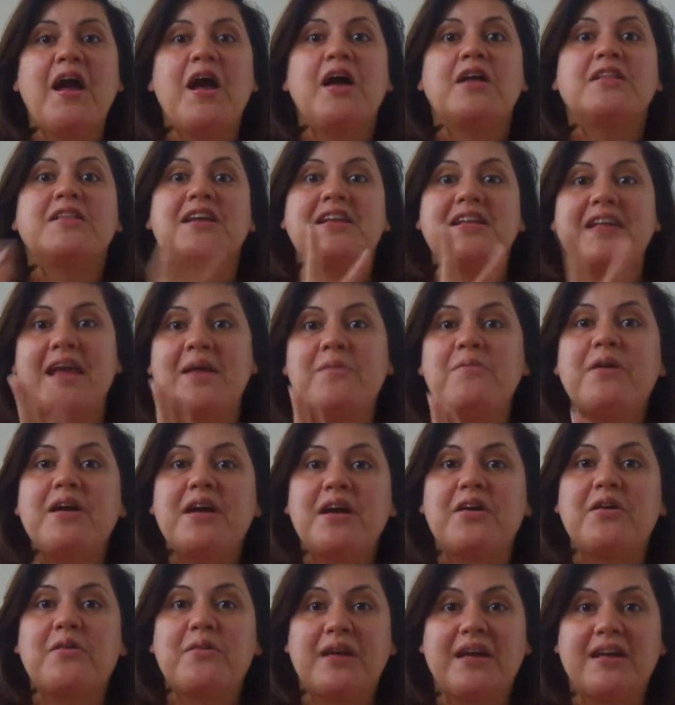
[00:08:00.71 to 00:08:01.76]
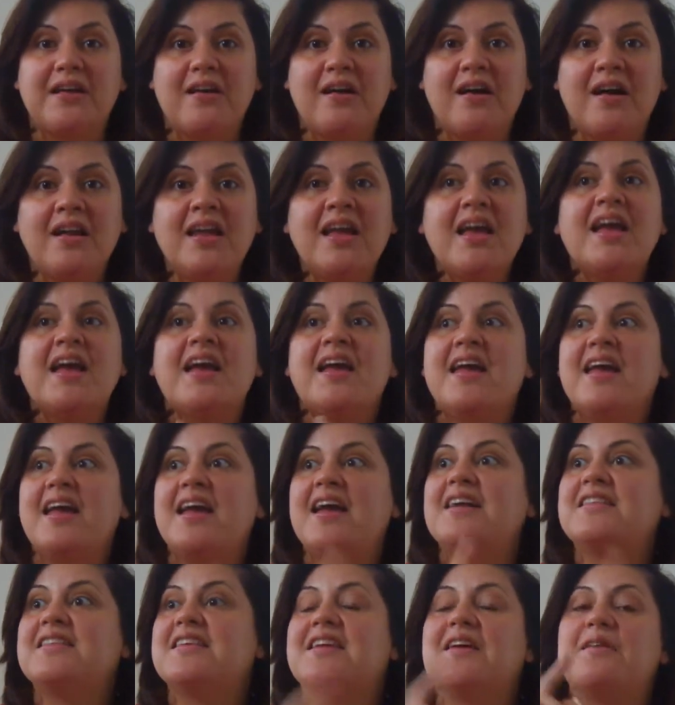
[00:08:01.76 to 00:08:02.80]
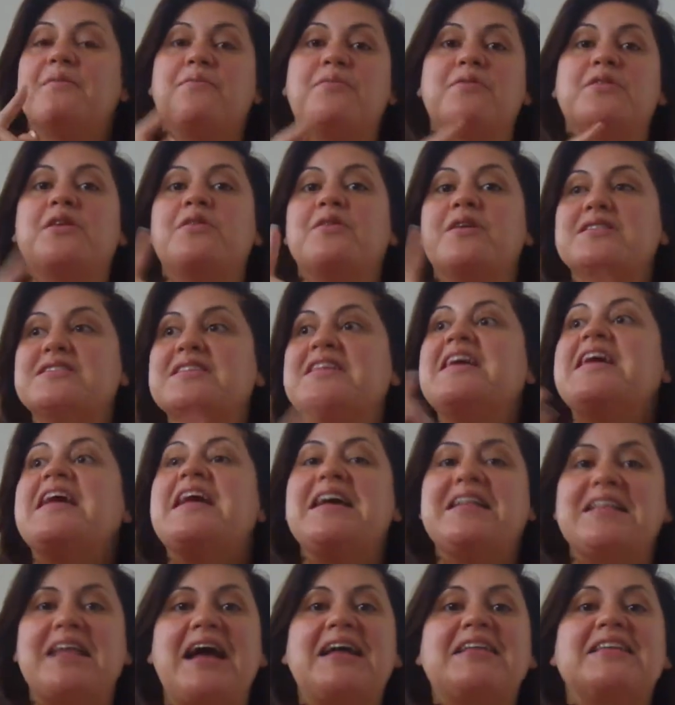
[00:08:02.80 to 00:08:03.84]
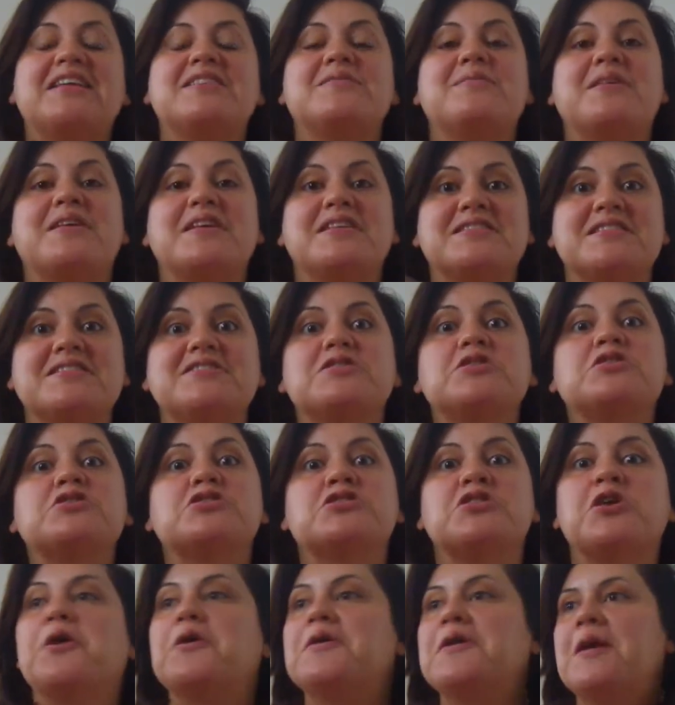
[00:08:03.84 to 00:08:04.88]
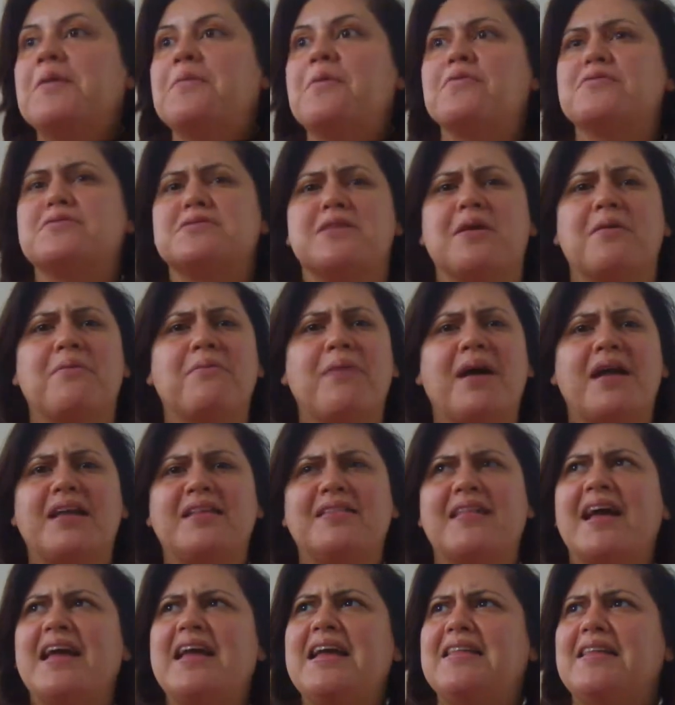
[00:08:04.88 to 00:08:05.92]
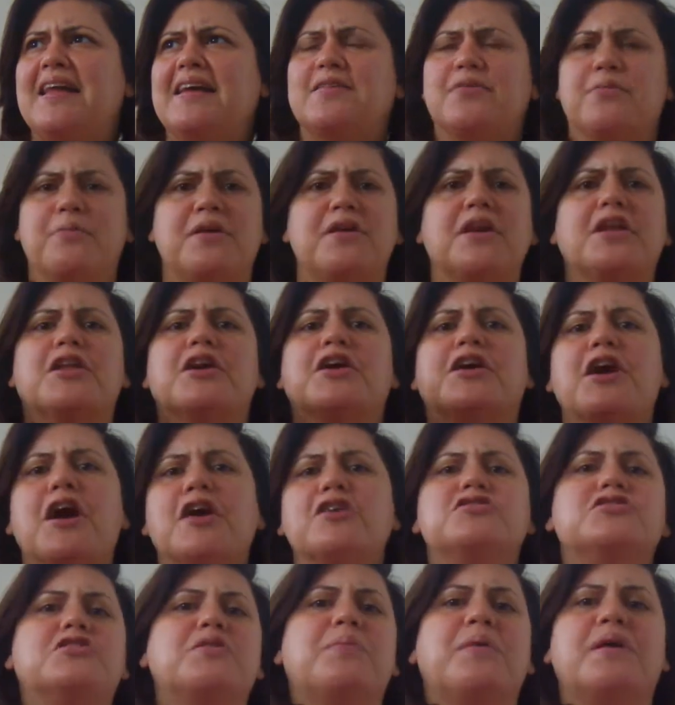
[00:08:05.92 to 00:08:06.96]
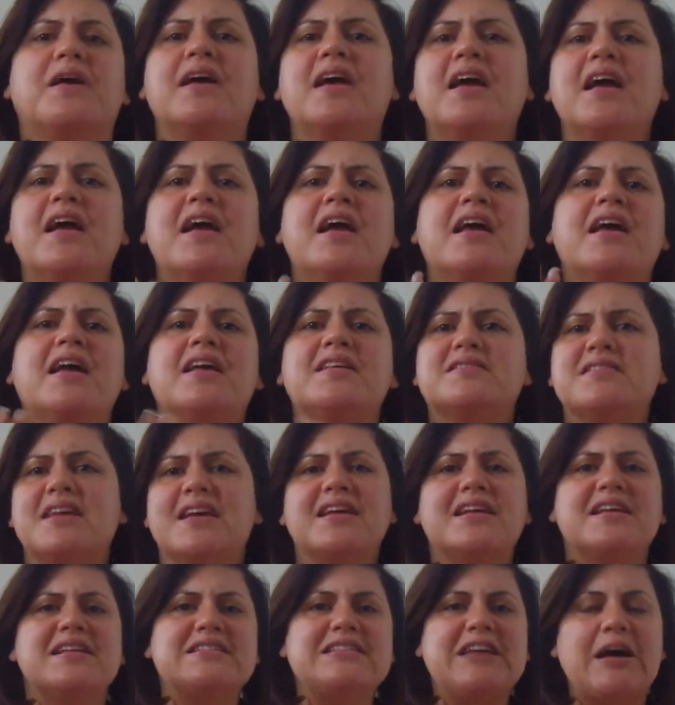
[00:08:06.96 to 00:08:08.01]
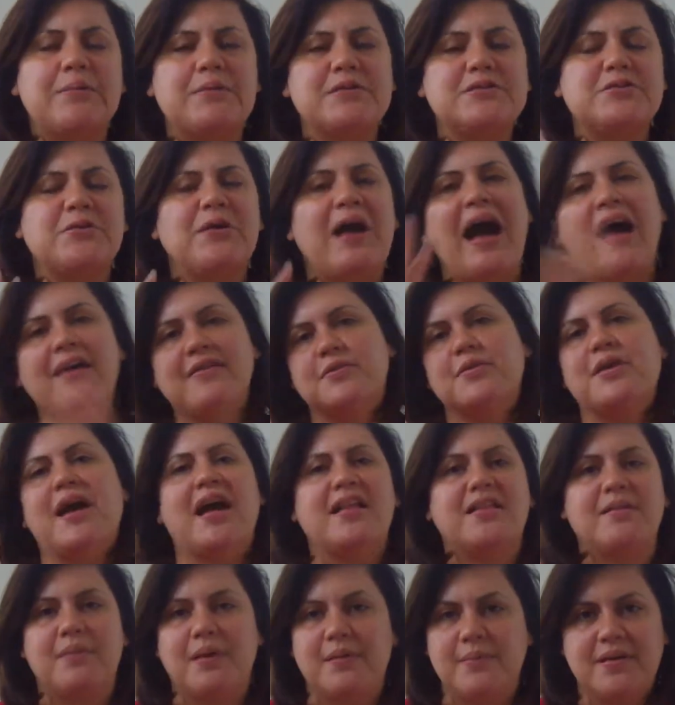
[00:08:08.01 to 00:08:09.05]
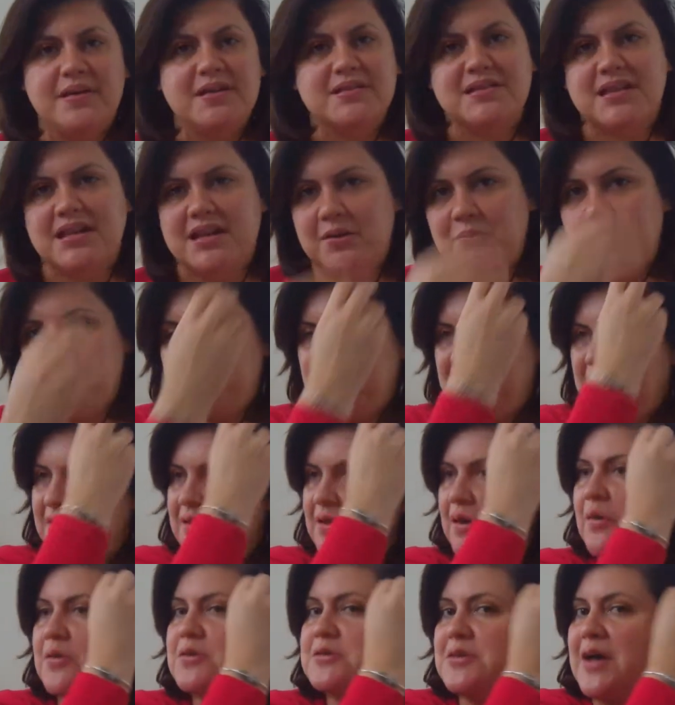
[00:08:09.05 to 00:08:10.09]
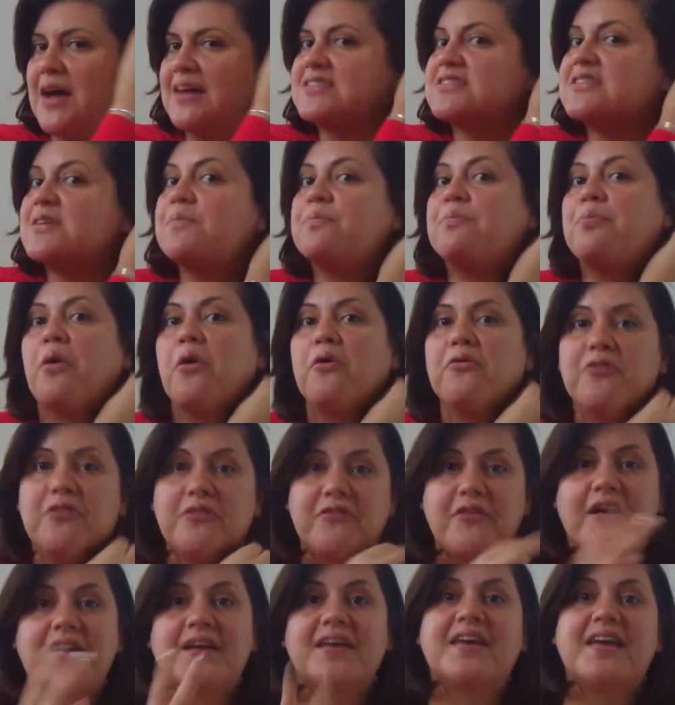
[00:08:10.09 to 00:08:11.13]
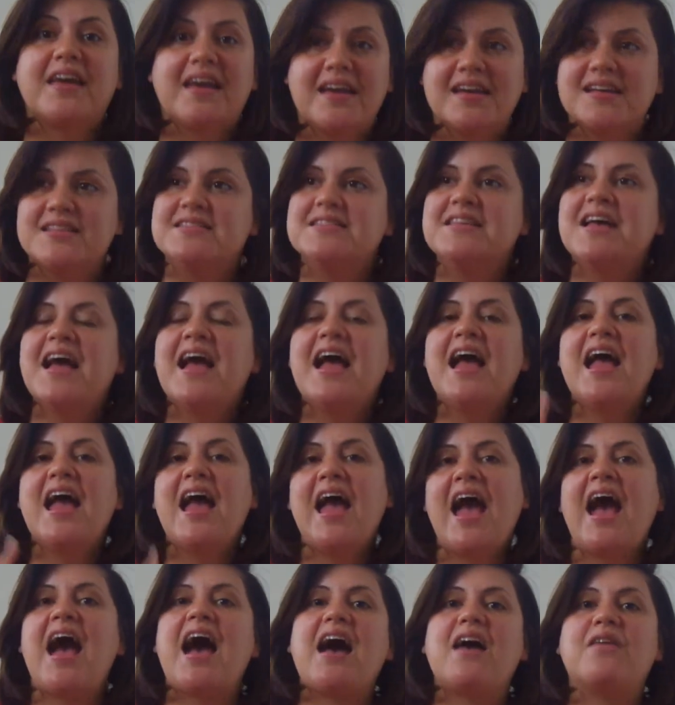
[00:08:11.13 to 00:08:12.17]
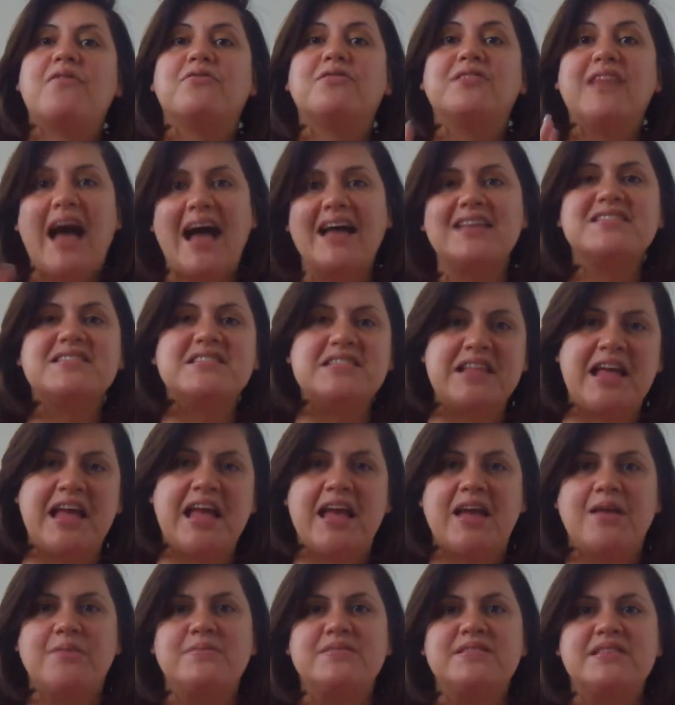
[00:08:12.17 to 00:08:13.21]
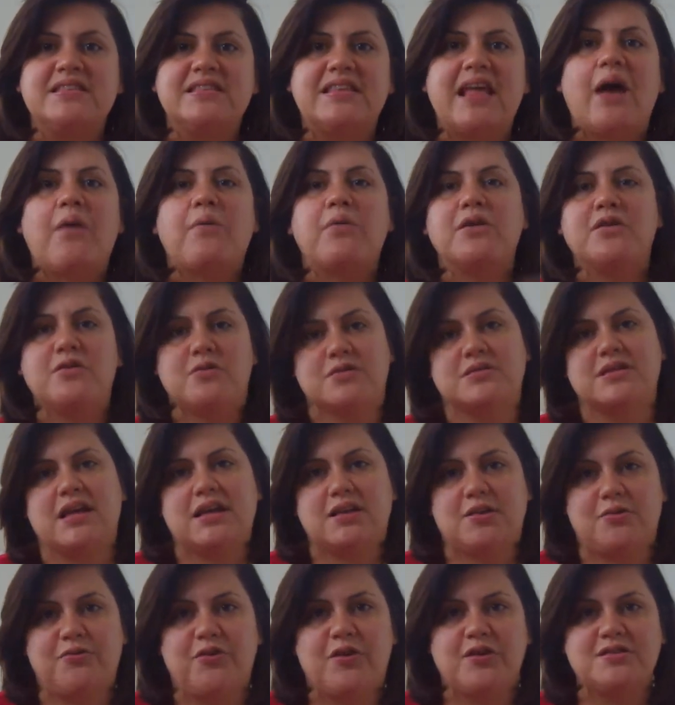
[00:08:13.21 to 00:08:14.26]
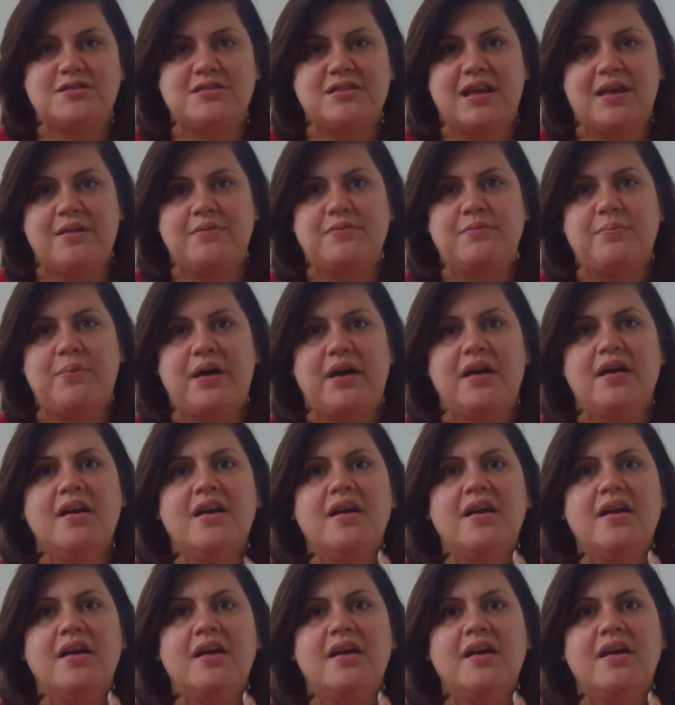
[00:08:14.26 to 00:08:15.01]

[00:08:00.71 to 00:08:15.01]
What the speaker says: the name we agreed on, he ended up, the reason he liked it is because it's the surname of somebody that he likes from another country, but he said he didn't tell me until after we had the baby because he didn't want me to know. So actually, both of our kids have last names that we use as first names. But